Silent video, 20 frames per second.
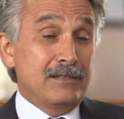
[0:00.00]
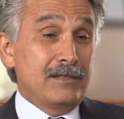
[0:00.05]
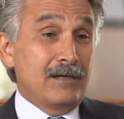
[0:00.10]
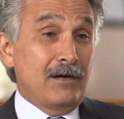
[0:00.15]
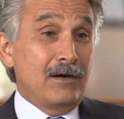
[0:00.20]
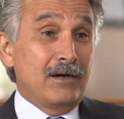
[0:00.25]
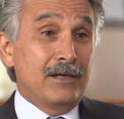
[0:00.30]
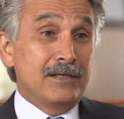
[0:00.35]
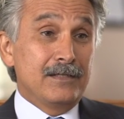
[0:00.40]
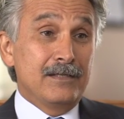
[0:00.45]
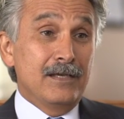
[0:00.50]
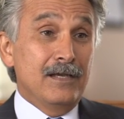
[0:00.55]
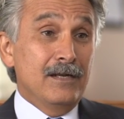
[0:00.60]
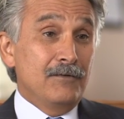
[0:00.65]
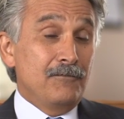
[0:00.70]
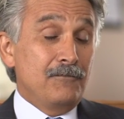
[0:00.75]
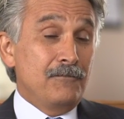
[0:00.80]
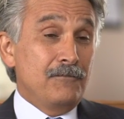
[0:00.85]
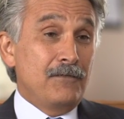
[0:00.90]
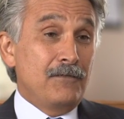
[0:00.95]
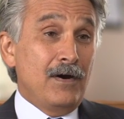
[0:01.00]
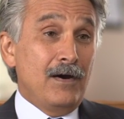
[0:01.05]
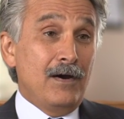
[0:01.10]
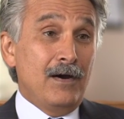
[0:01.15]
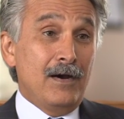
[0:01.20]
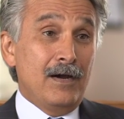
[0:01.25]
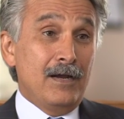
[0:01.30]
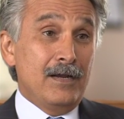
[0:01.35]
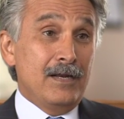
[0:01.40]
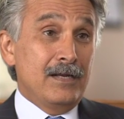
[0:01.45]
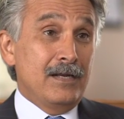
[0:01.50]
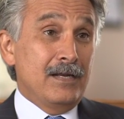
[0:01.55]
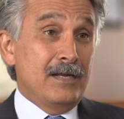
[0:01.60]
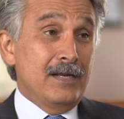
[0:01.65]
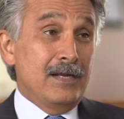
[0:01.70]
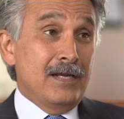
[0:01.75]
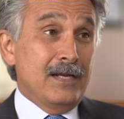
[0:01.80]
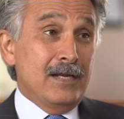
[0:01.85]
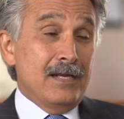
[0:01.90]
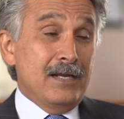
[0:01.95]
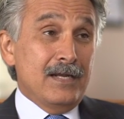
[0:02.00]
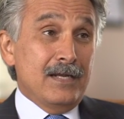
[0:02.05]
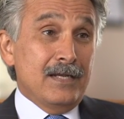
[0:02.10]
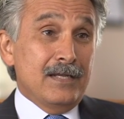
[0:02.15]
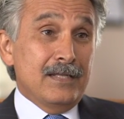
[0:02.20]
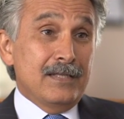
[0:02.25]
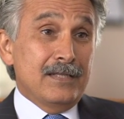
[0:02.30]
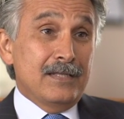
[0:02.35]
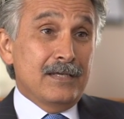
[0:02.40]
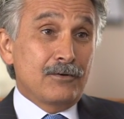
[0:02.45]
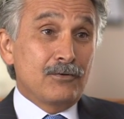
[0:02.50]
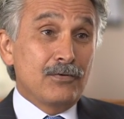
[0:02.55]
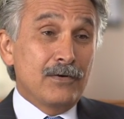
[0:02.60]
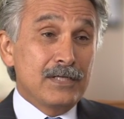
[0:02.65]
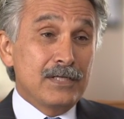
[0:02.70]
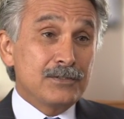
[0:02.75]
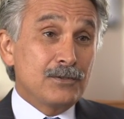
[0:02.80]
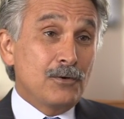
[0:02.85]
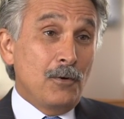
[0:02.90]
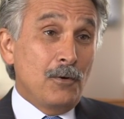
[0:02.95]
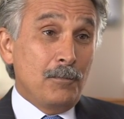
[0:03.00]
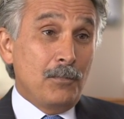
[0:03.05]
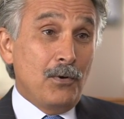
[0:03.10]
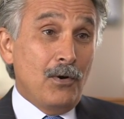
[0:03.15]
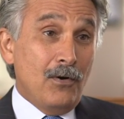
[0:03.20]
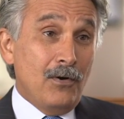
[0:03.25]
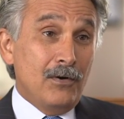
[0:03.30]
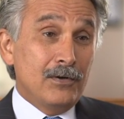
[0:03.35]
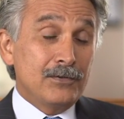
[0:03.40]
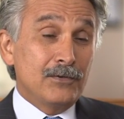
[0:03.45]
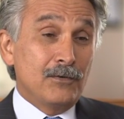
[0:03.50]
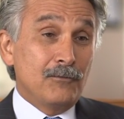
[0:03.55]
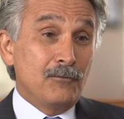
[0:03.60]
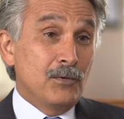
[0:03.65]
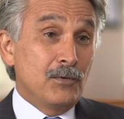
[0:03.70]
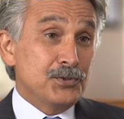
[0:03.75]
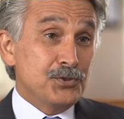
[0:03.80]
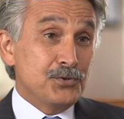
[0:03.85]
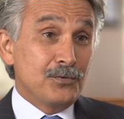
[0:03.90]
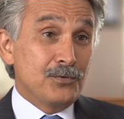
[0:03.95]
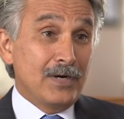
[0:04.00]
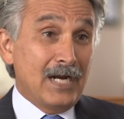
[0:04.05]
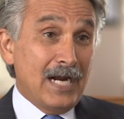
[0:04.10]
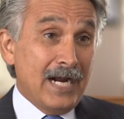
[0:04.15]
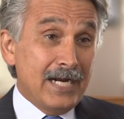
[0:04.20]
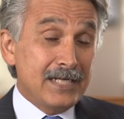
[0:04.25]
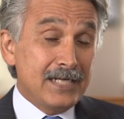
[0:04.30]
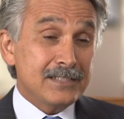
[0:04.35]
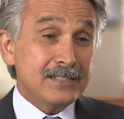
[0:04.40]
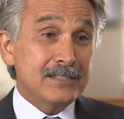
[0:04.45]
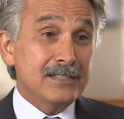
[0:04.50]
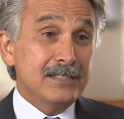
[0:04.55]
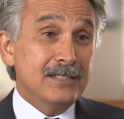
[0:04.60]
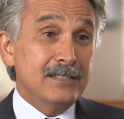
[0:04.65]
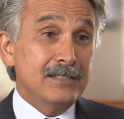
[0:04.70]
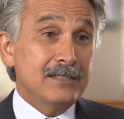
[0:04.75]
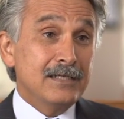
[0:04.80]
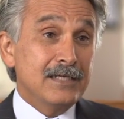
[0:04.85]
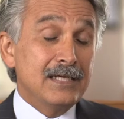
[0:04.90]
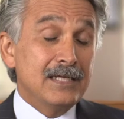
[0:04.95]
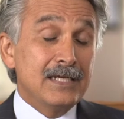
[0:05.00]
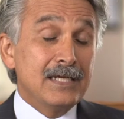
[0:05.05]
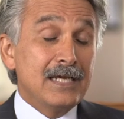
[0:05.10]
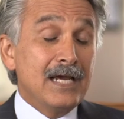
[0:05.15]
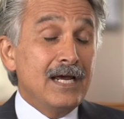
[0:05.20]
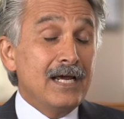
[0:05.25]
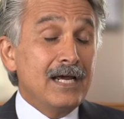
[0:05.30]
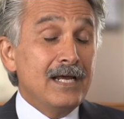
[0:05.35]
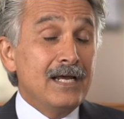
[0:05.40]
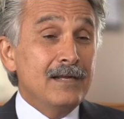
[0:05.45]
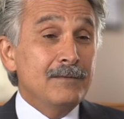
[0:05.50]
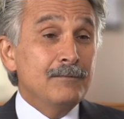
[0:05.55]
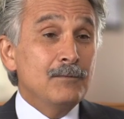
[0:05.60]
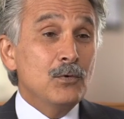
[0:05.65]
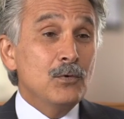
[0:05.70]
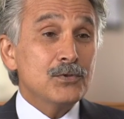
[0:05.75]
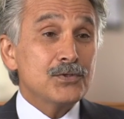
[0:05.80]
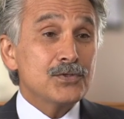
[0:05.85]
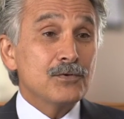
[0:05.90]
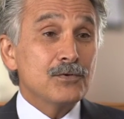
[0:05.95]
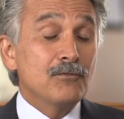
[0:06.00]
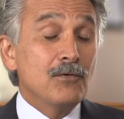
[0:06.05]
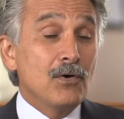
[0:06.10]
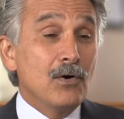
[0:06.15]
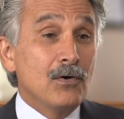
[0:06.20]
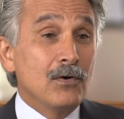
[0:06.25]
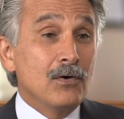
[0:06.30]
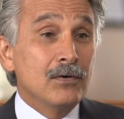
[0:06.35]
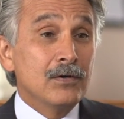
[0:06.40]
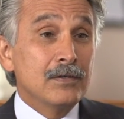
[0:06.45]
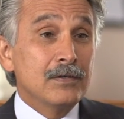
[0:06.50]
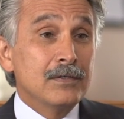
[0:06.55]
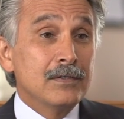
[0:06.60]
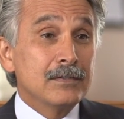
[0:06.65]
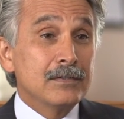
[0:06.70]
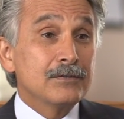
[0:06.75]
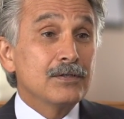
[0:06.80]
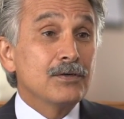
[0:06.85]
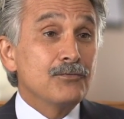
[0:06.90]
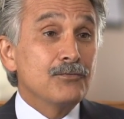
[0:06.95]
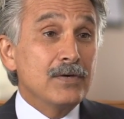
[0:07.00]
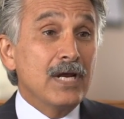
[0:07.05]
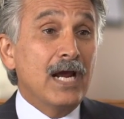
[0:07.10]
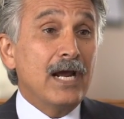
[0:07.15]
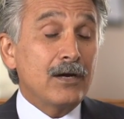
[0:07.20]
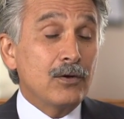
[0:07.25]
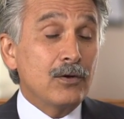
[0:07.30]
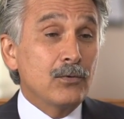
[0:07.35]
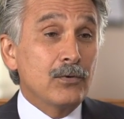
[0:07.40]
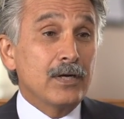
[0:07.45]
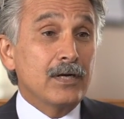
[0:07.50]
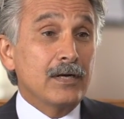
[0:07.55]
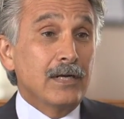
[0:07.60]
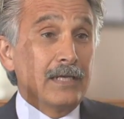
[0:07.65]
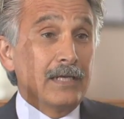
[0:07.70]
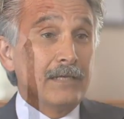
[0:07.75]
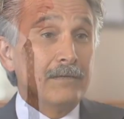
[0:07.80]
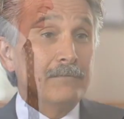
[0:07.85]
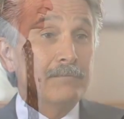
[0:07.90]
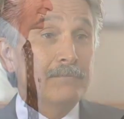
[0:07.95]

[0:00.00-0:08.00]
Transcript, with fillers: They identify the critical part of what you are asking. And most of all, they react quickly.